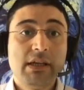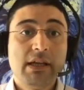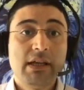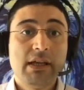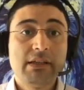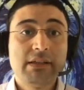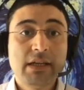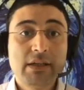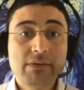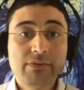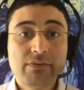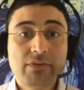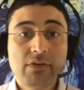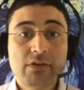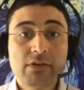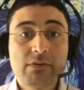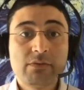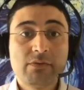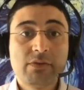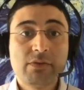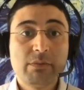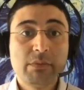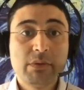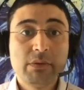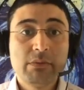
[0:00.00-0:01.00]
And therefore,
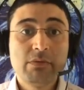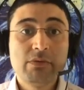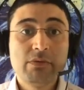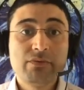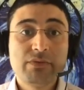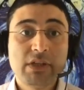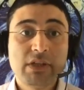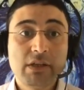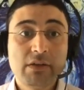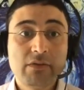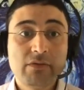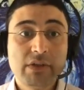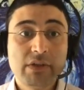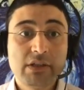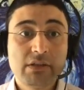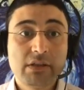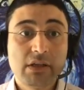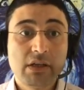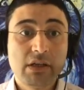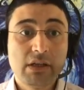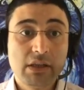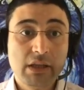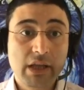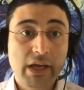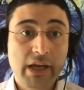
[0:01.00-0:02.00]
we moved the event
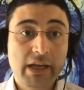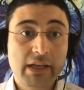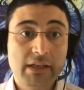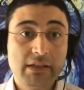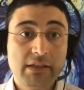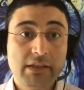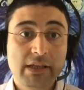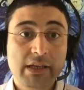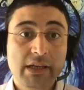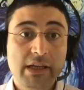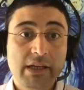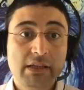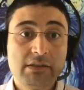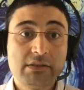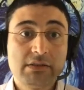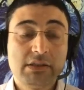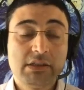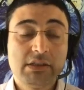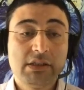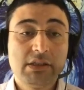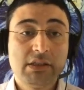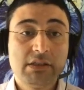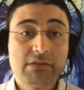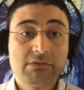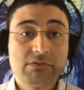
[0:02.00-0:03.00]
online and
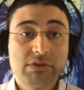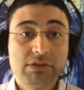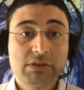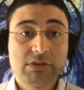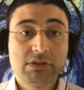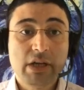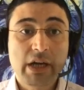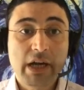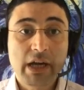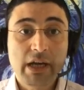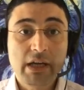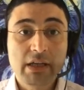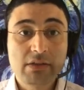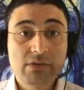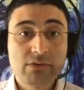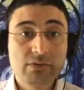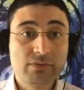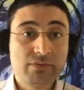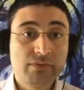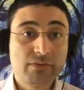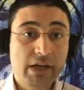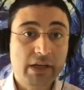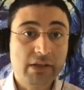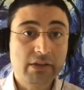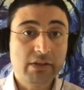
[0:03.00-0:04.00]
tried to
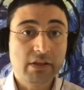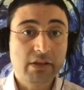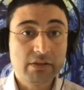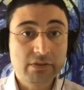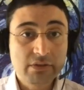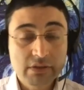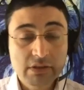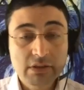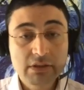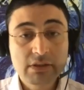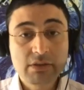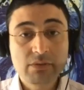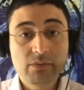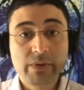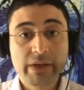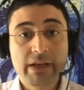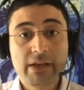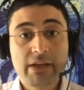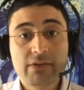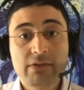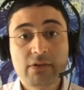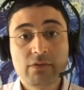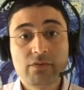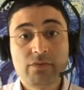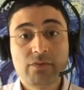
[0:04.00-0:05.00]
find alternative
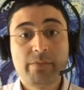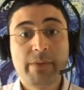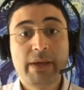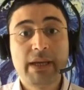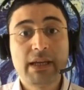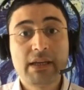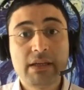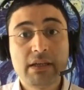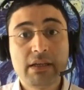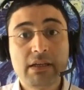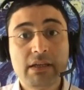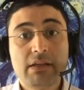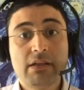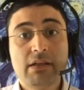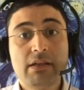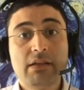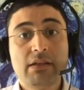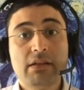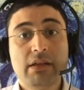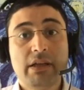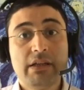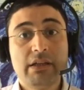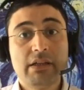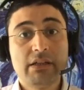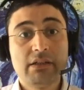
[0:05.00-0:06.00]
ways of making it
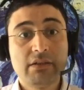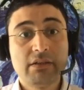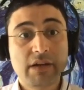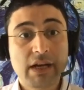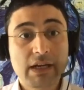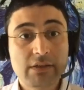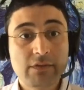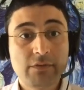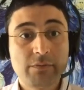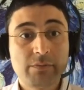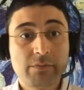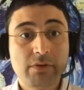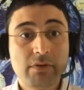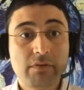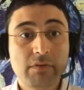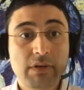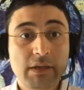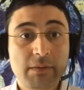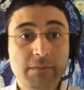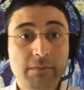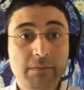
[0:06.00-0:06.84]
an interactive program.